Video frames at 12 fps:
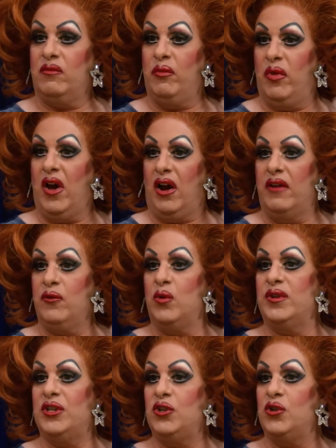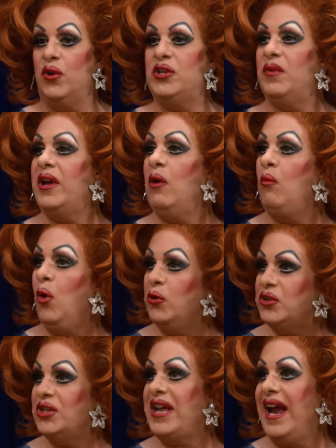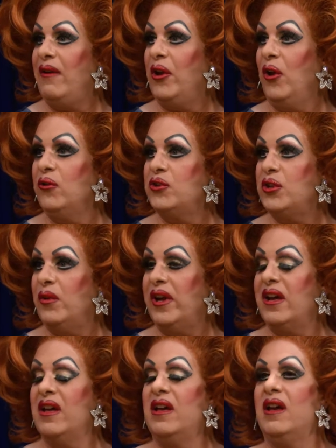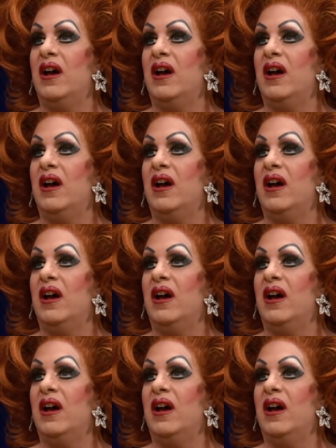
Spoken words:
that I've always enjoyed doing and want to carry on doing.